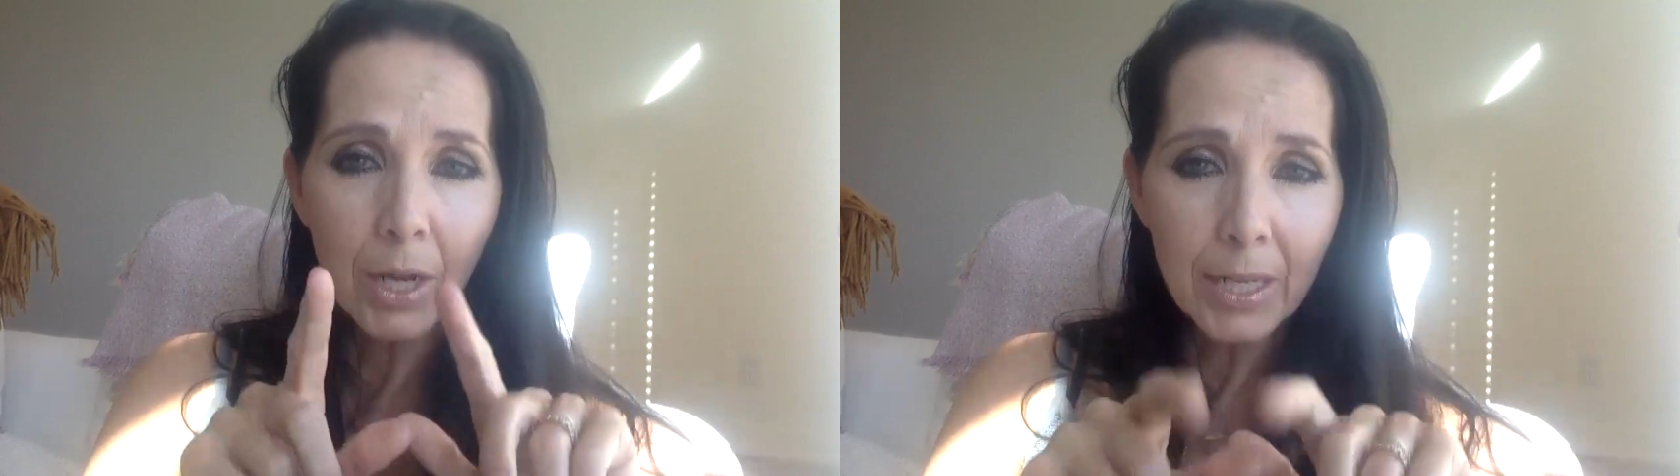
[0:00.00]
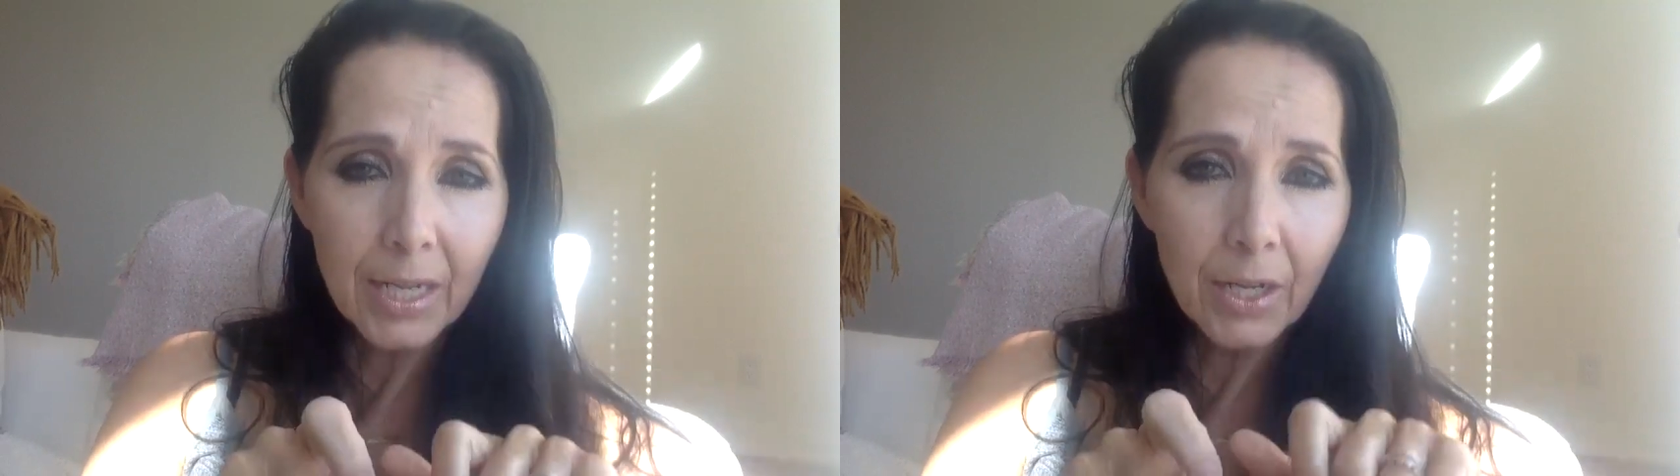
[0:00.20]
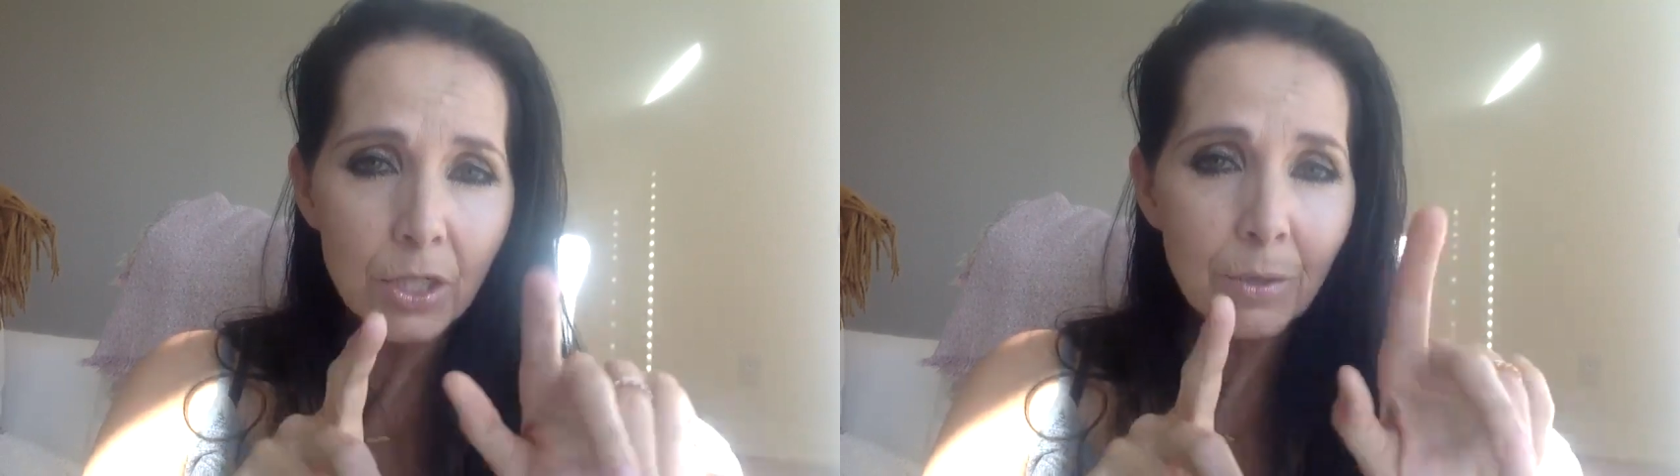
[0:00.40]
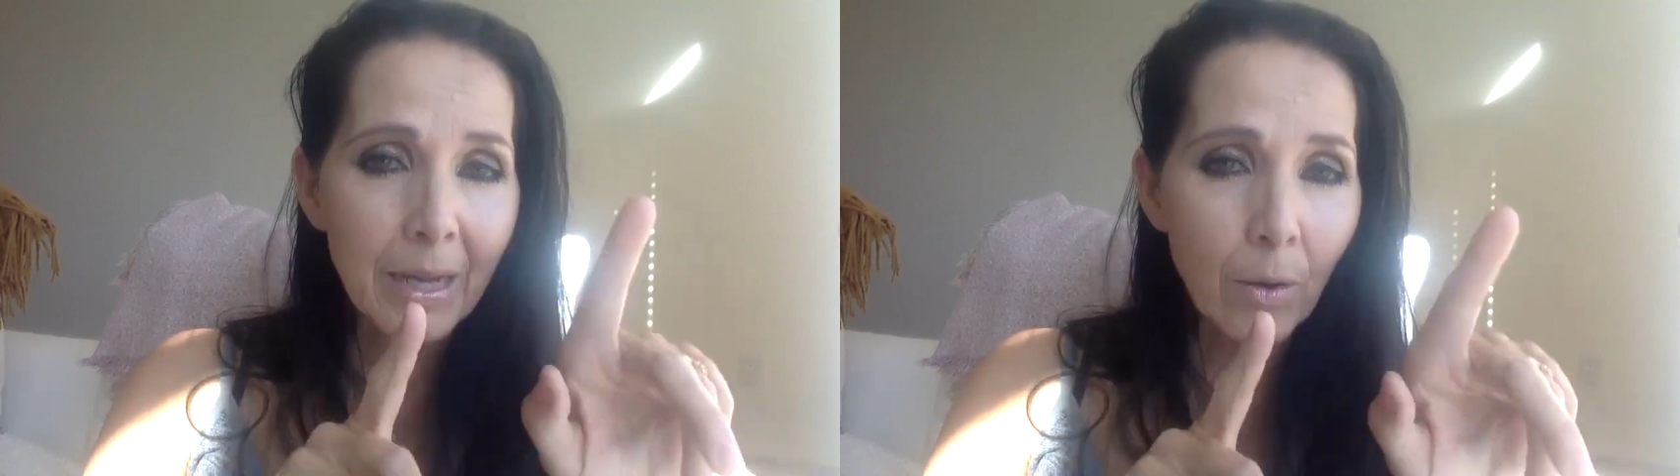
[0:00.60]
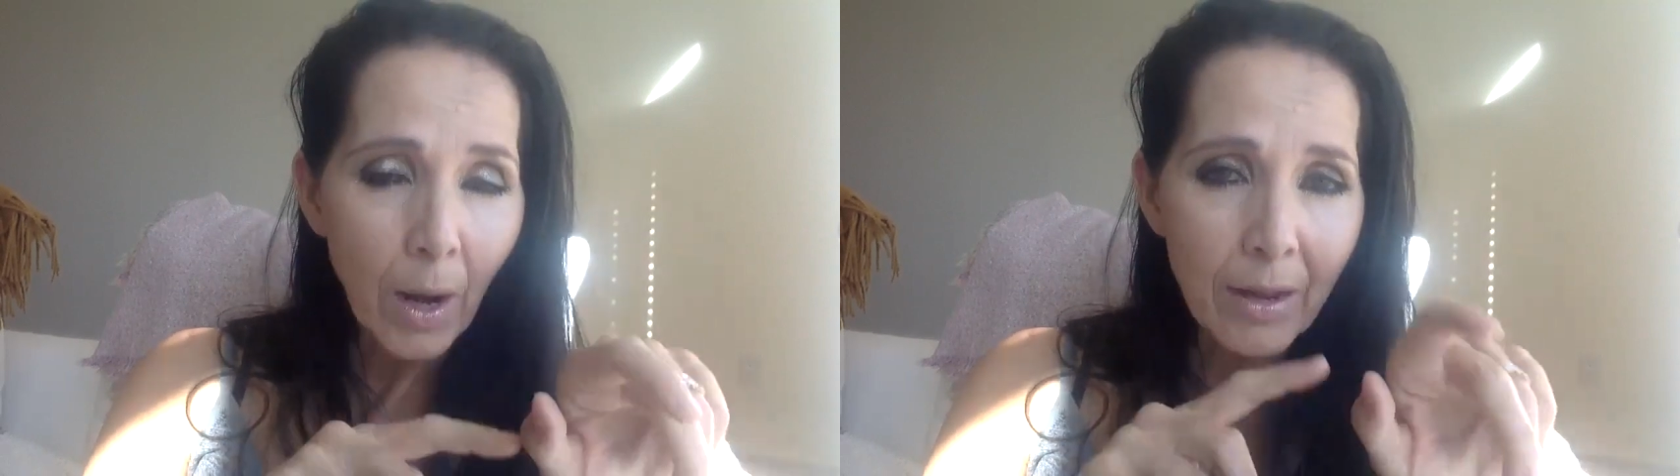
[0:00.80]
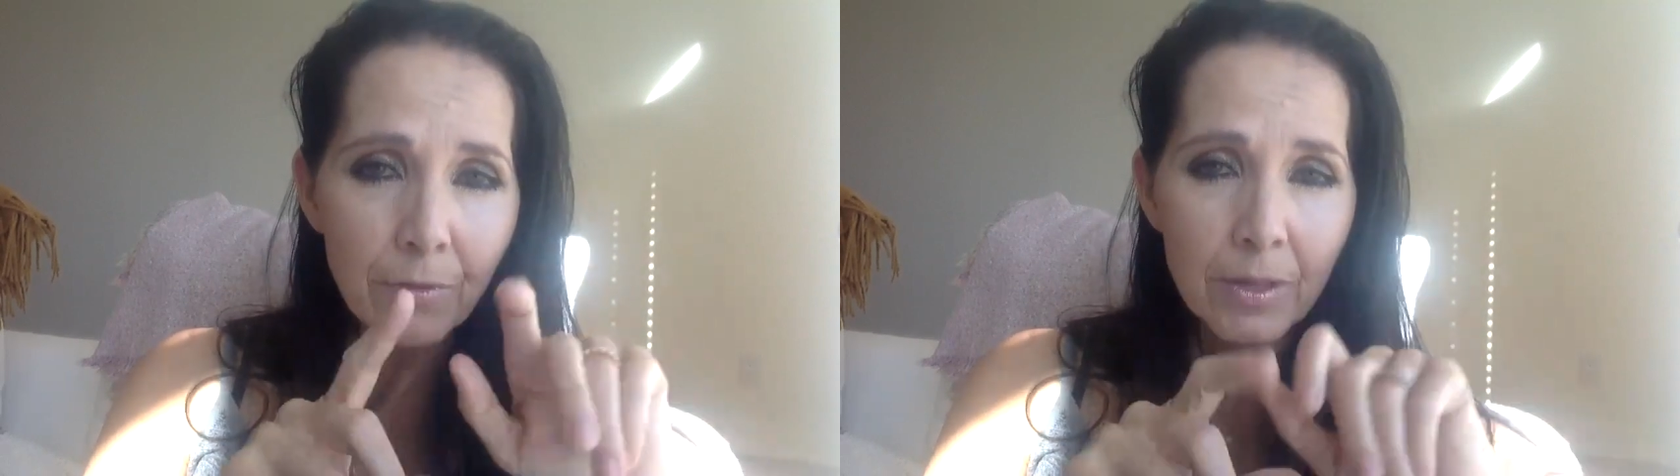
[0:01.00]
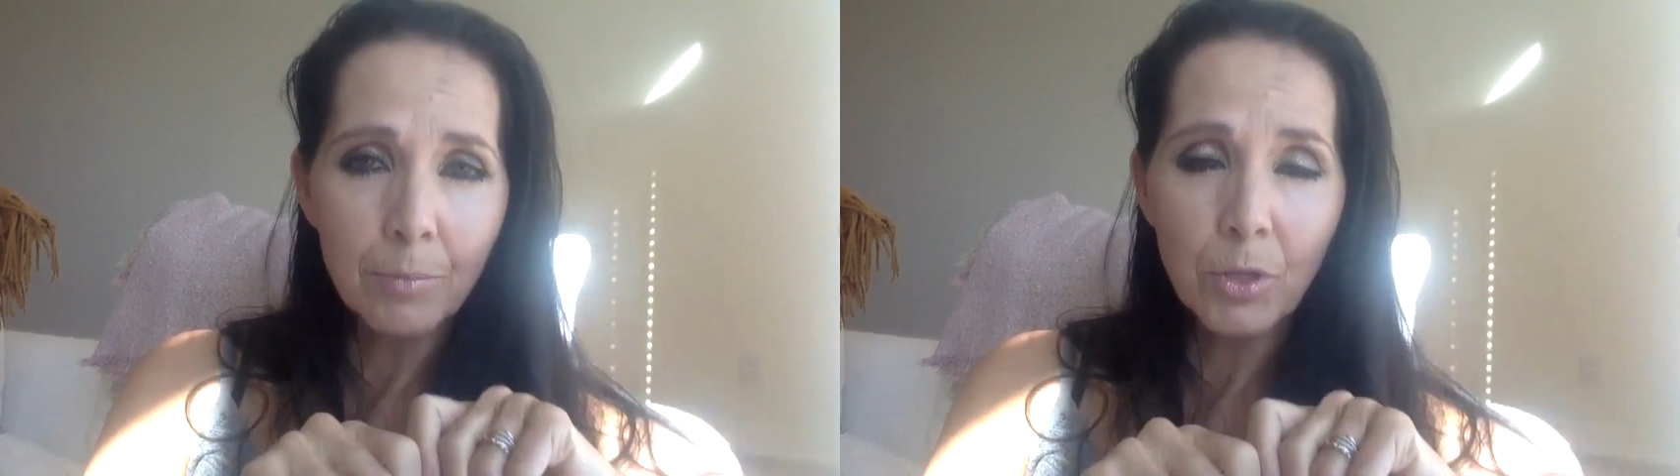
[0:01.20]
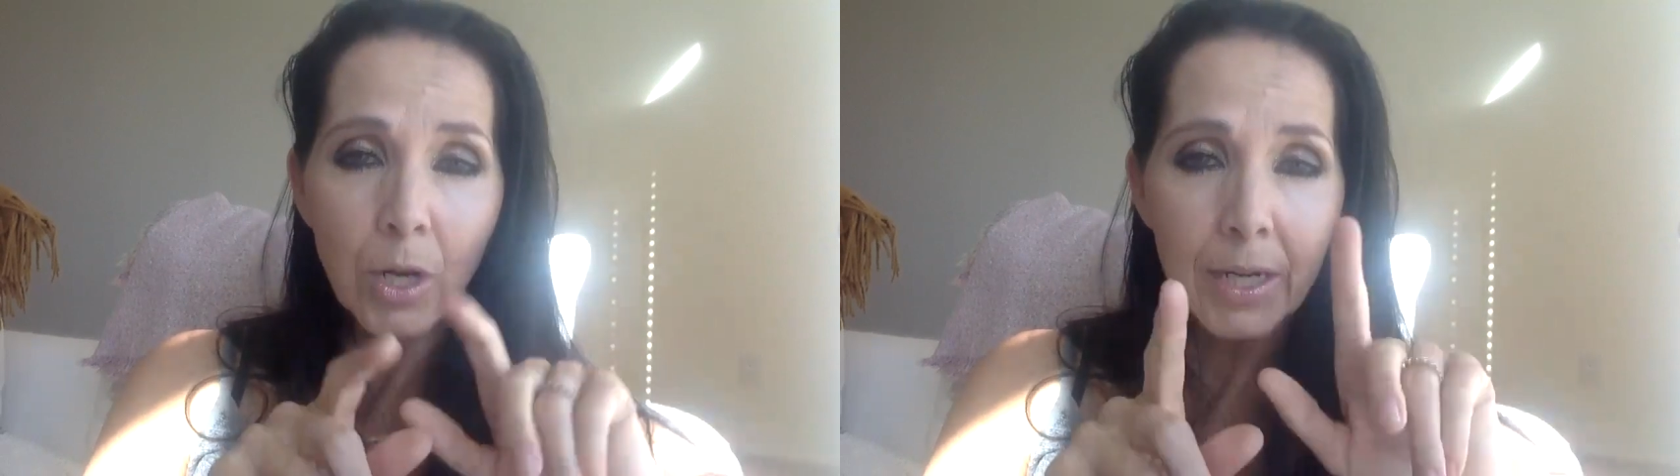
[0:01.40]
not here to make it right for
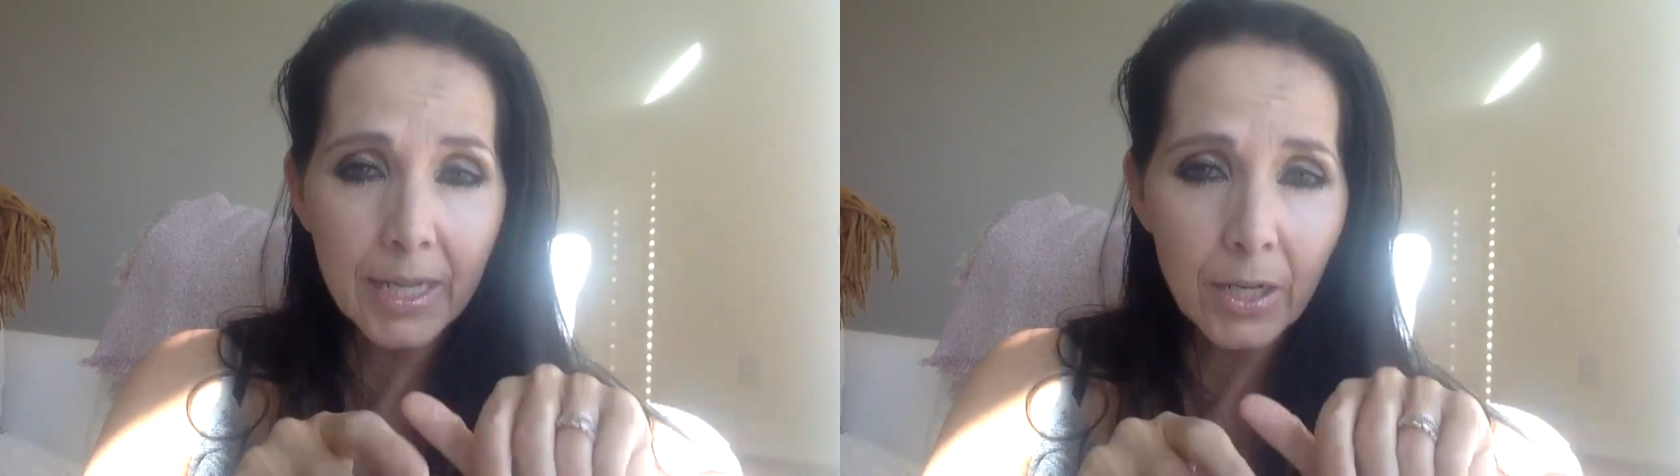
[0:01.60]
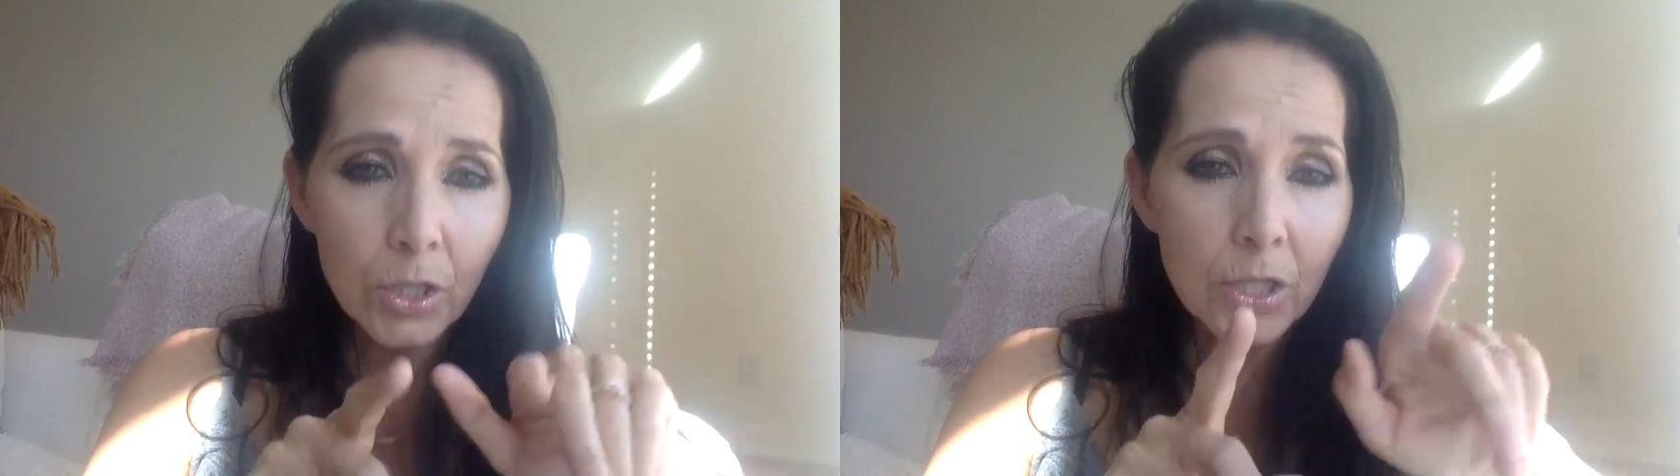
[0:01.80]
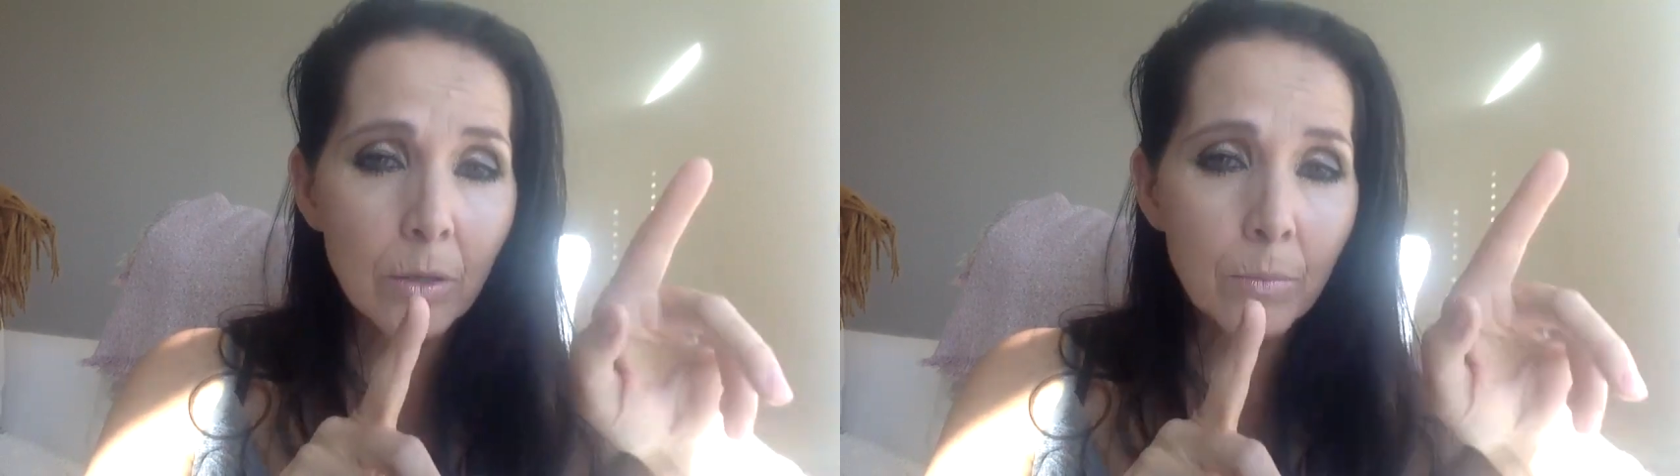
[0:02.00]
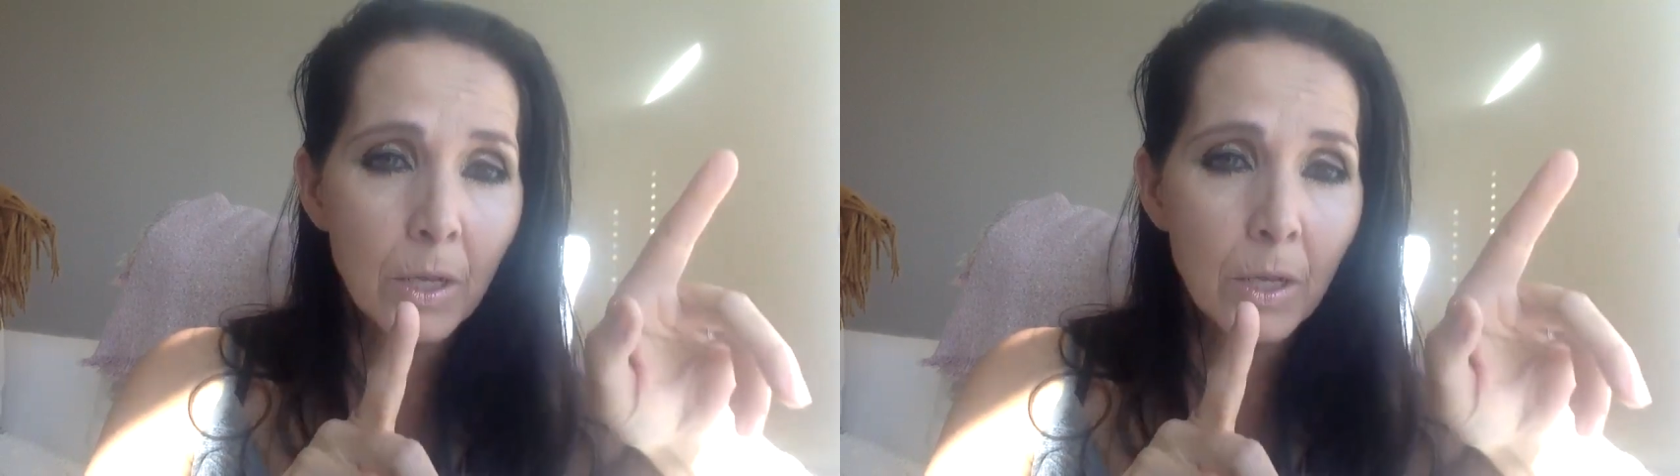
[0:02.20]
them you're not here to